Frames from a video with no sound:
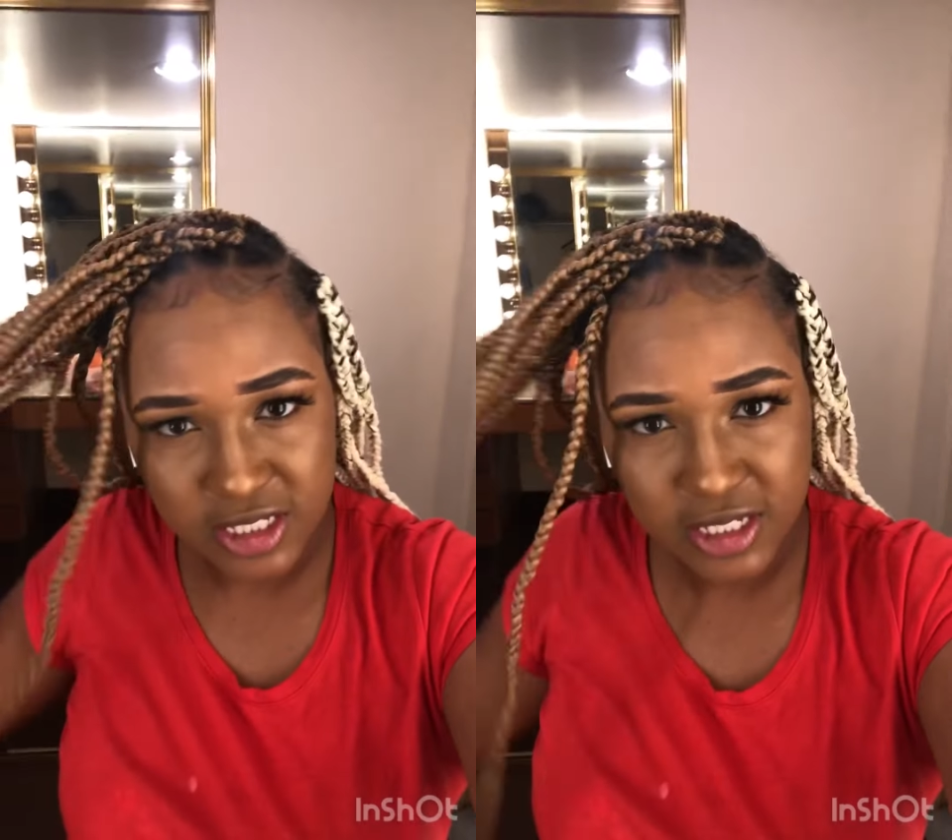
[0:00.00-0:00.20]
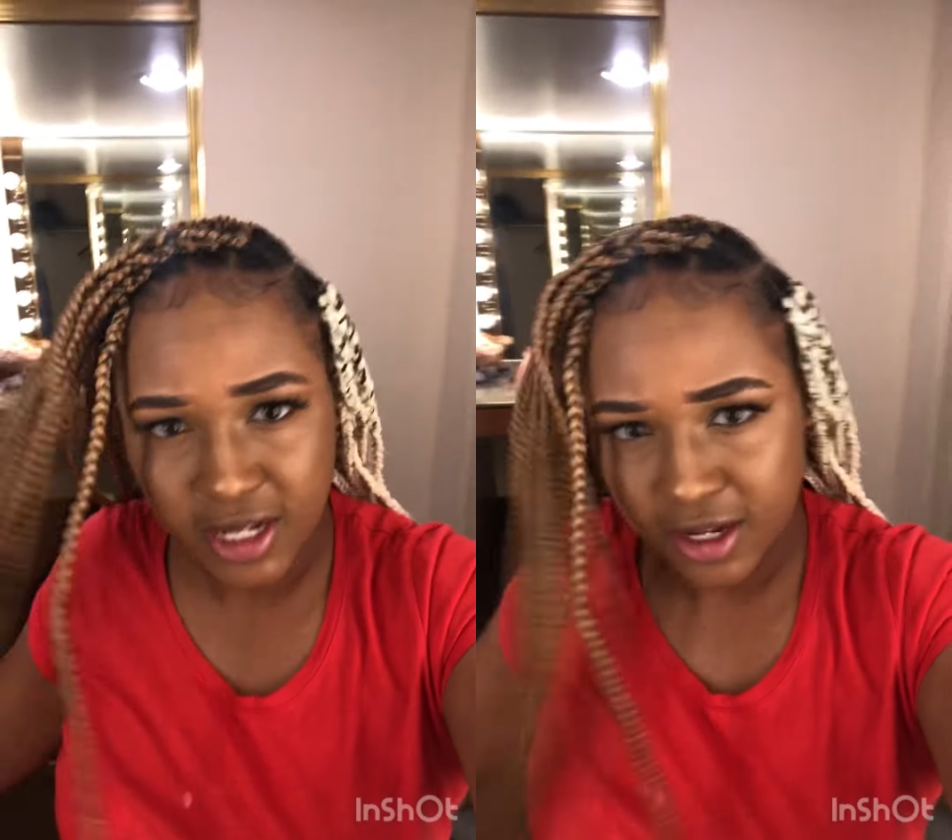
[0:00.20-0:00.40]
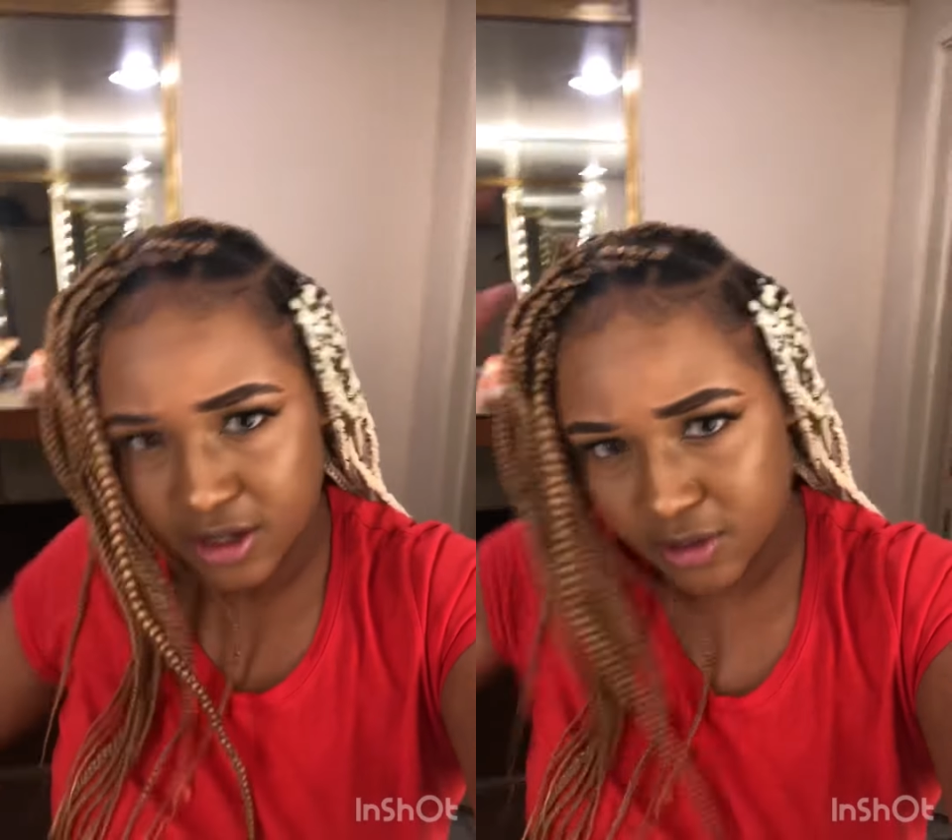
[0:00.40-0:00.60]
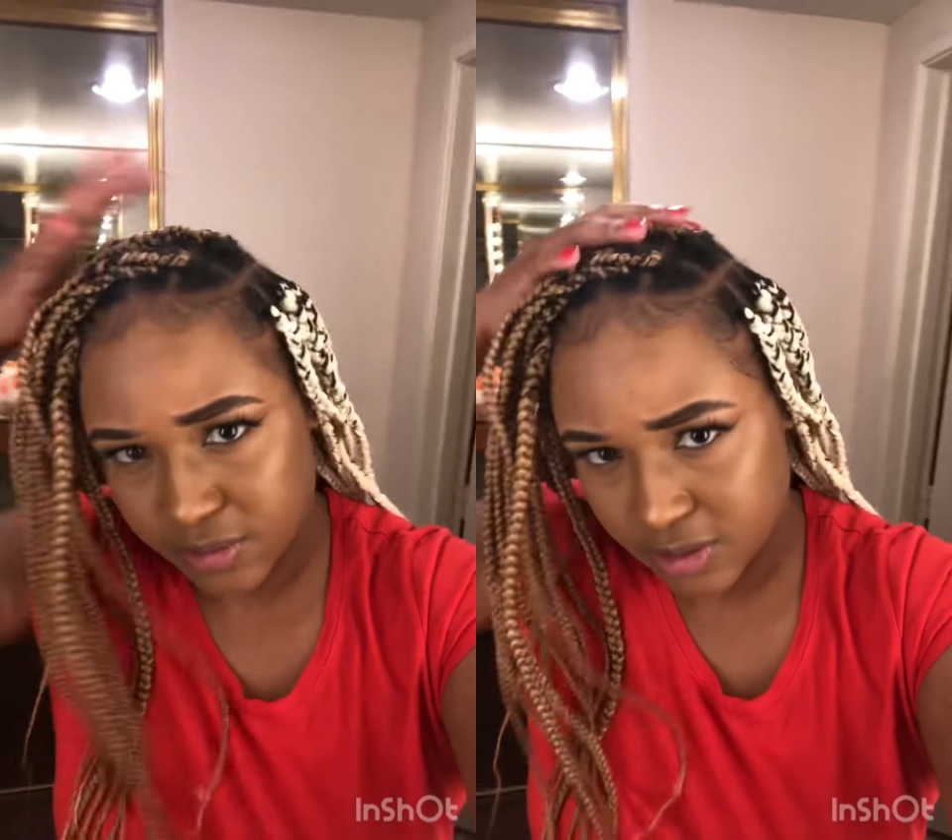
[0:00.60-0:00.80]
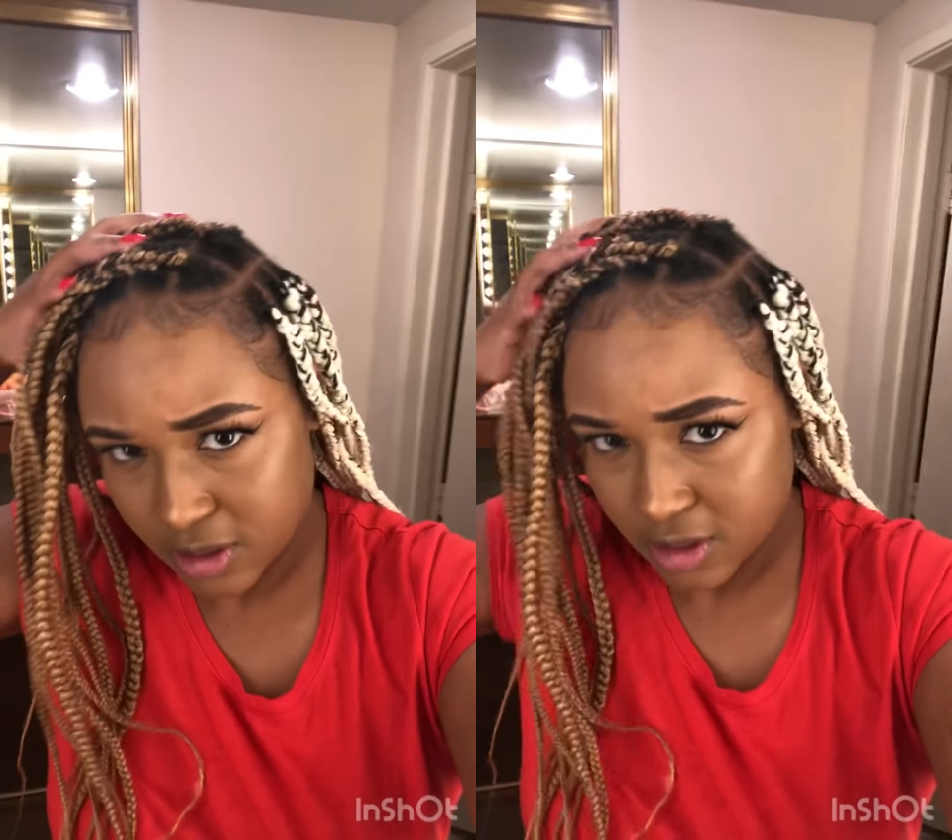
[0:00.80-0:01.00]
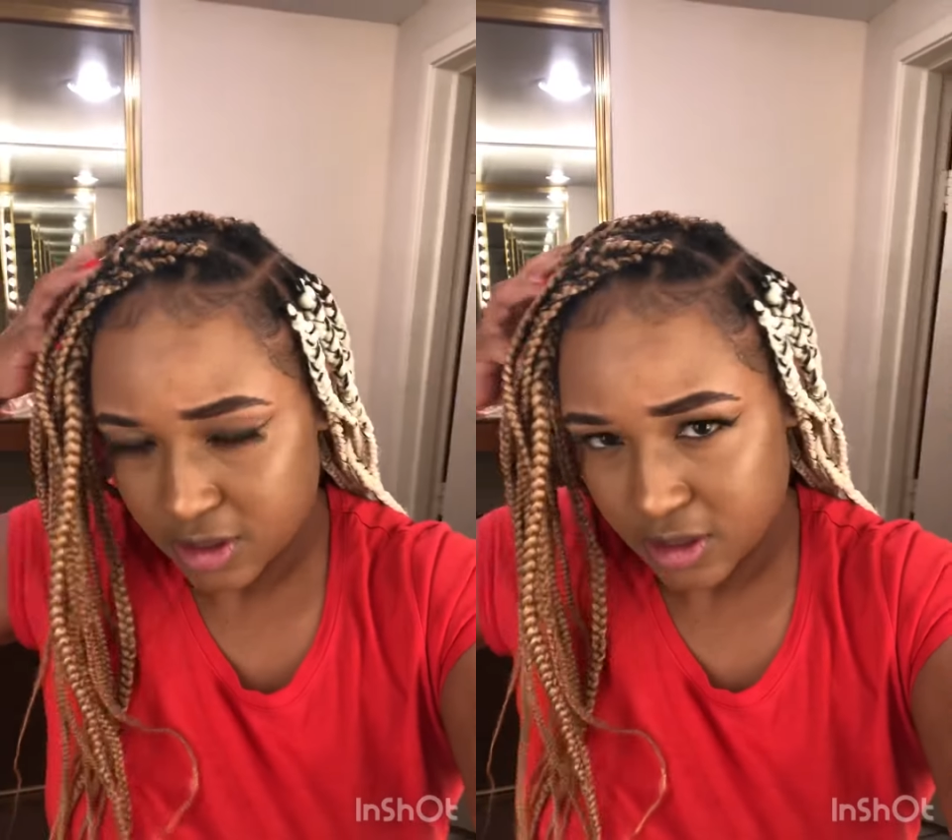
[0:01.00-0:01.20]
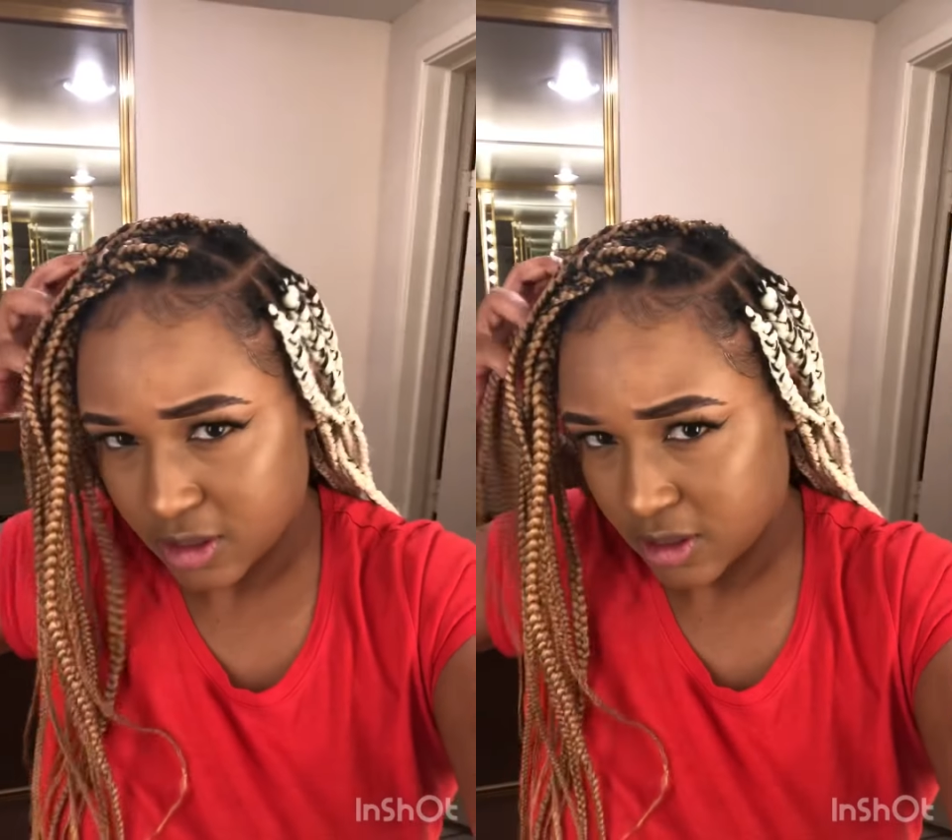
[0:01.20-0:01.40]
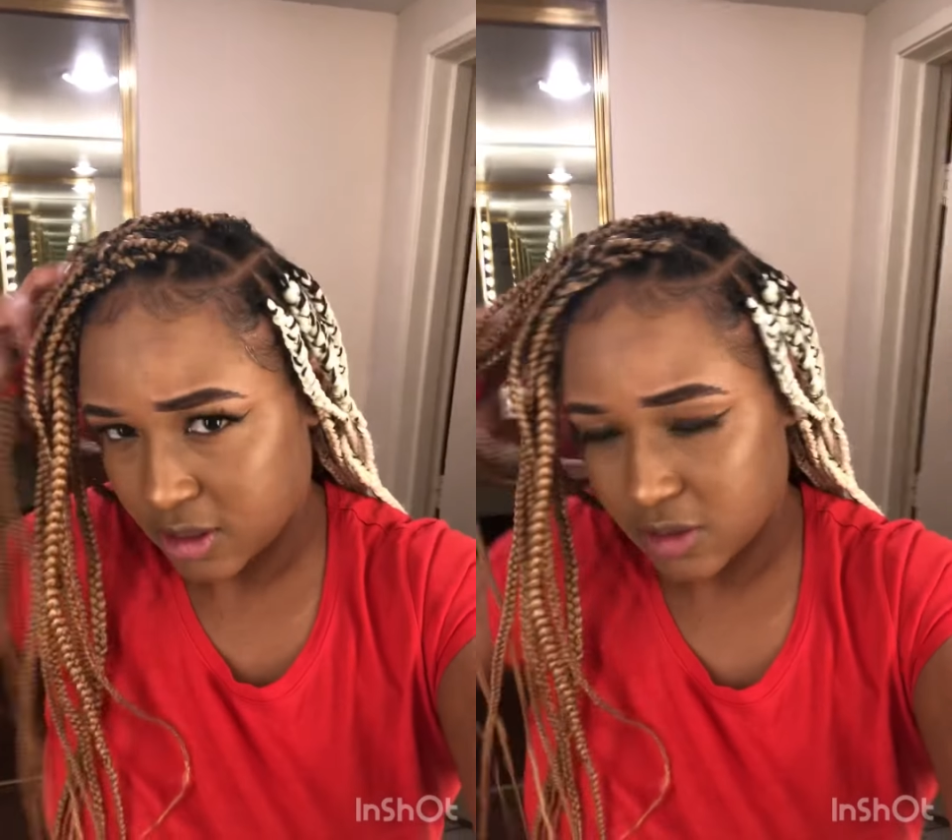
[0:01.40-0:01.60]
down.
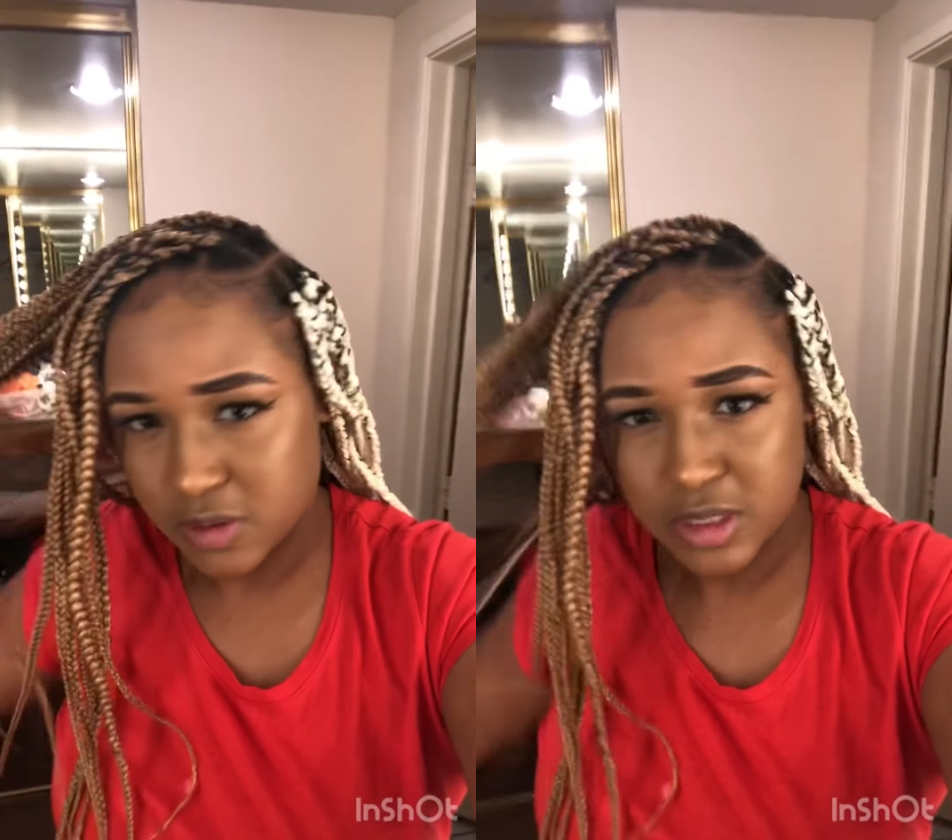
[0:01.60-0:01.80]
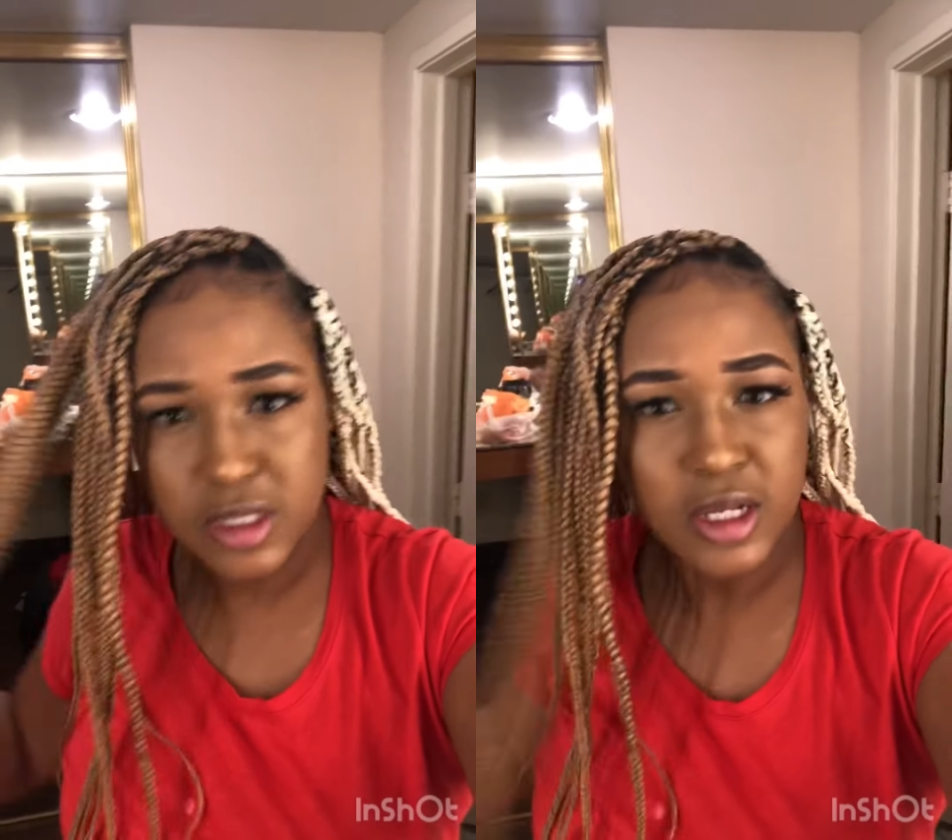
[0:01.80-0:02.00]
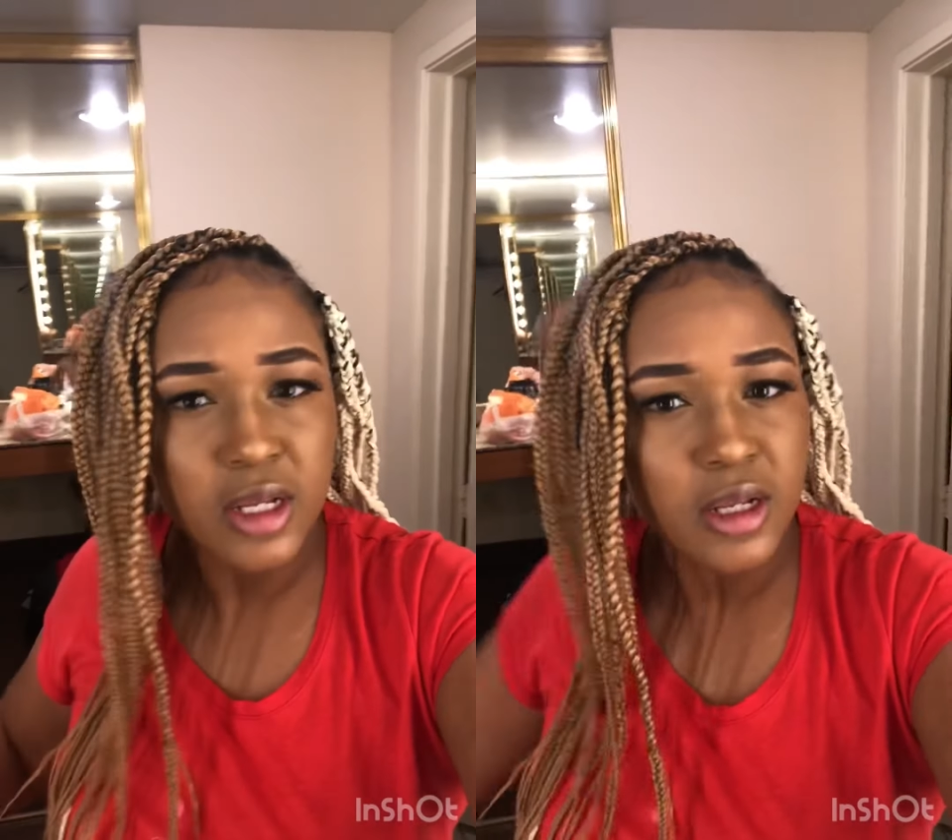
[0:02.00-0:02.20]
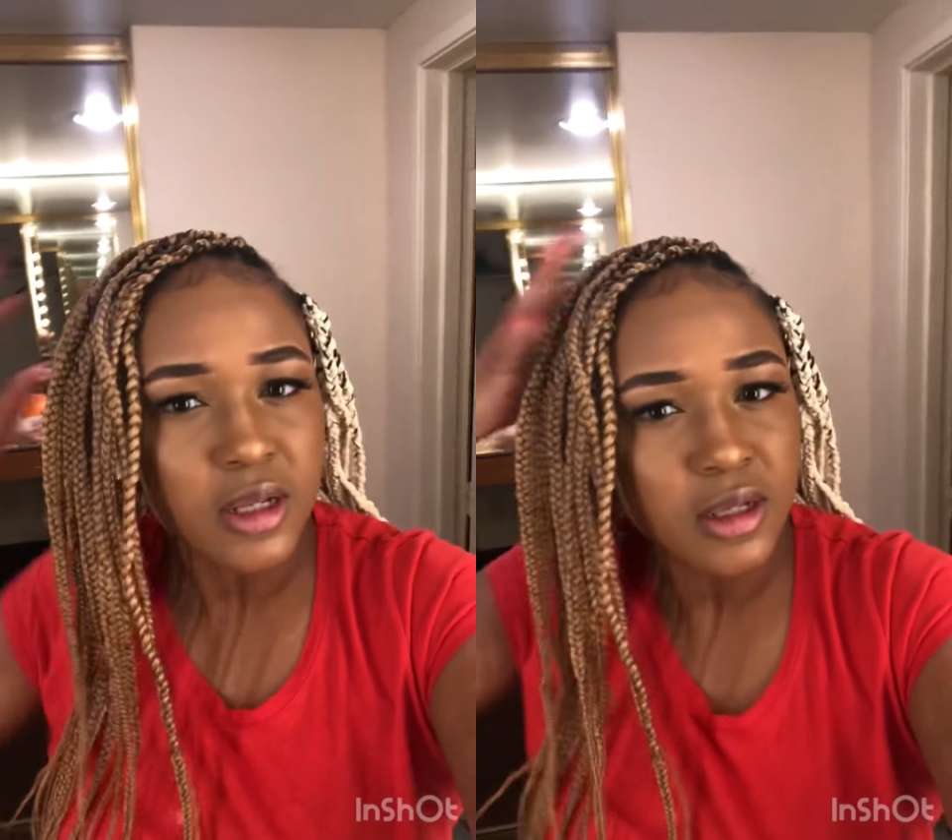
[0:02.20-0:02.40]
You see?